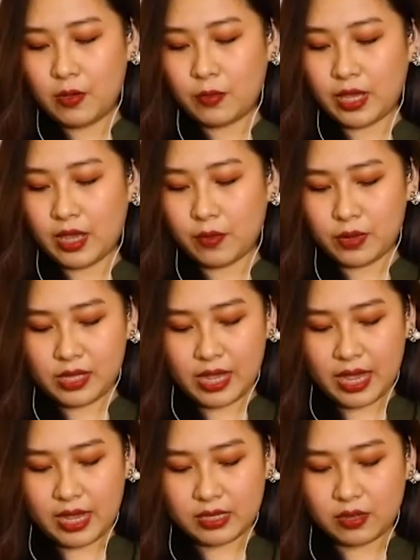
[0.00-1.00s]
Okay, with the
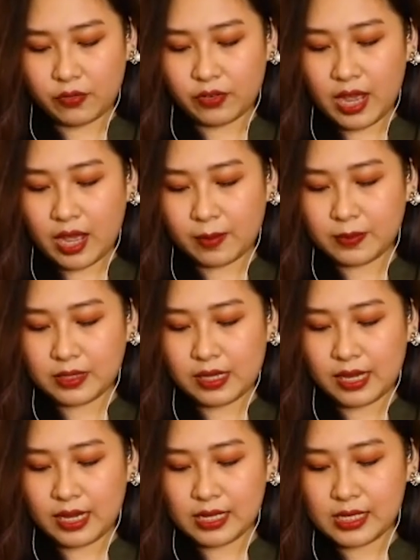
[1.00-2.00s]
Ace of Cups,
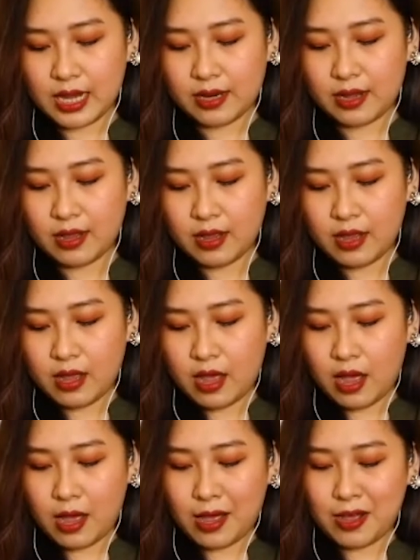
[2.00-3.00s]
like I said,
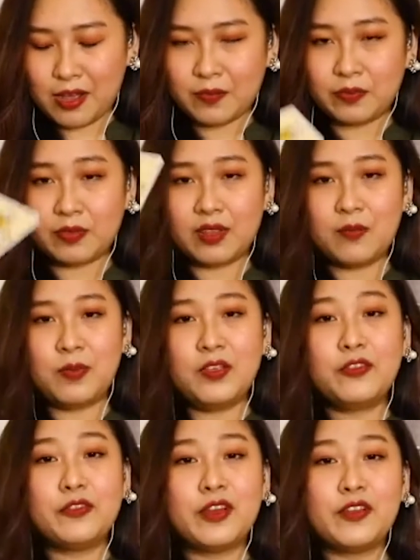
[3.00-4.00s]
be
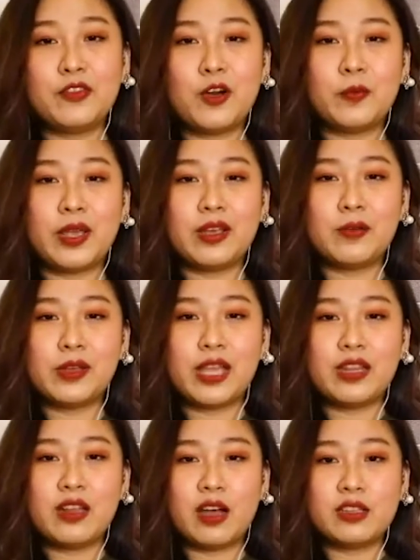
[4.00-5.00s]
free flowing.
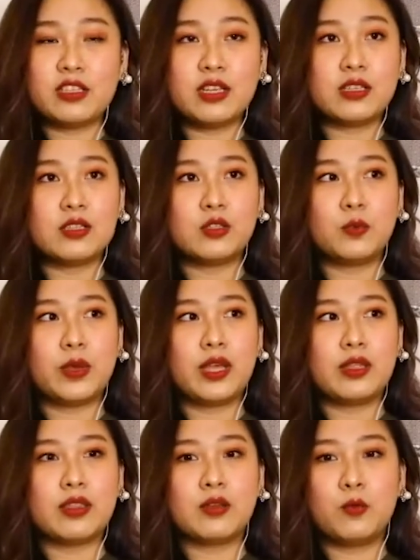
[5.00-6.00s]
Okay, not just
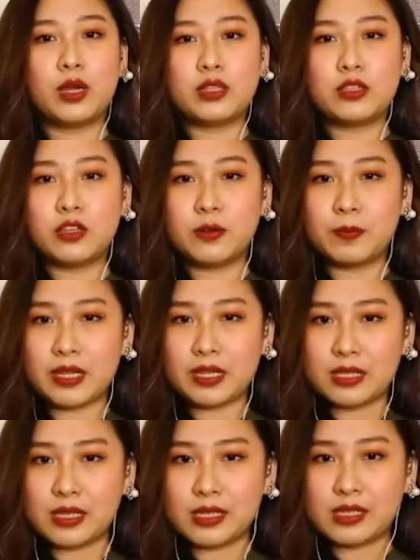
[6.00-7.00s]
with what your
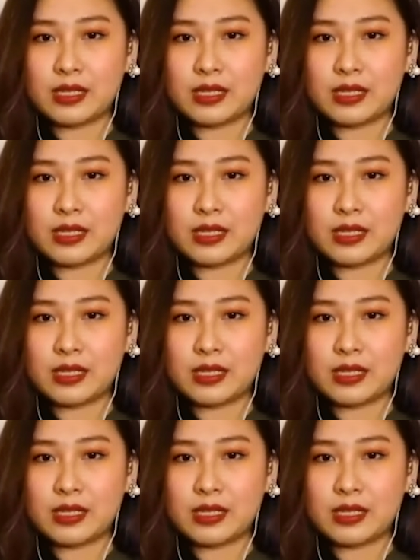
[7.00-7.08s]
business